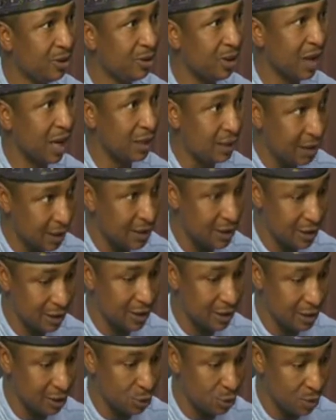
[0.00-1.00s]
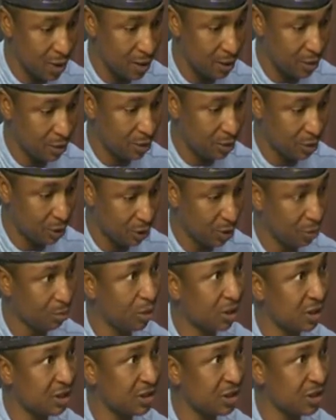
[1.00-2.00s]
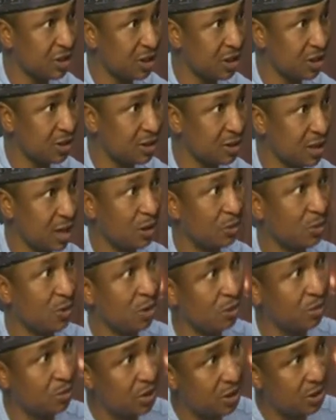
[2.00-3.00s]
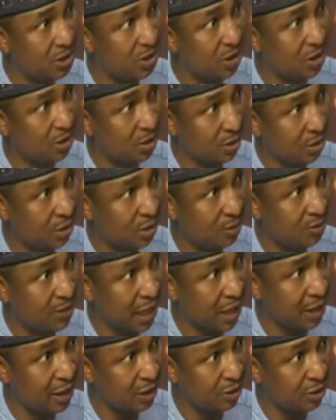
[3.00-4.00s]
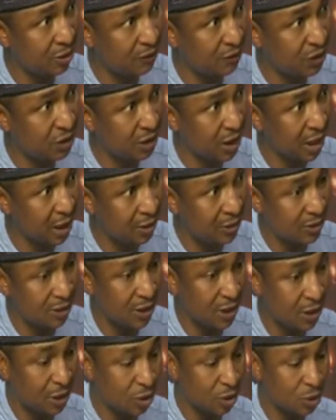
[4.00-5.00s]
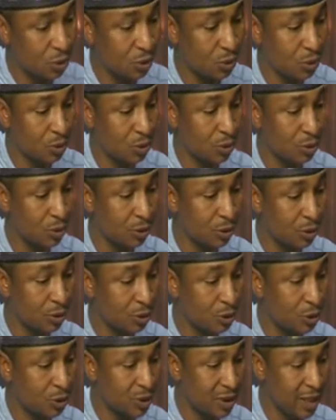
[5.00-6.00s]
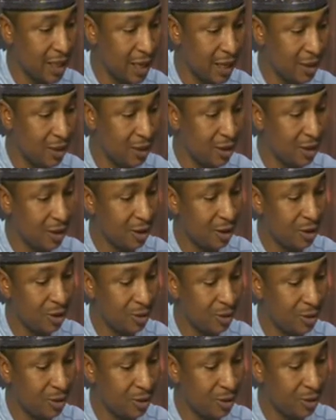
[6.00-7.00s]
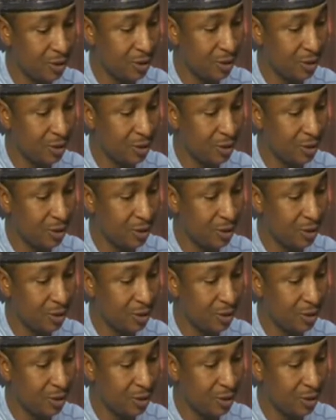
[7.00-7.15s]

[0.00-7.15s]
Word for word: And this is where corrupt politicians can work with corrupt INEC officials to to then, you know,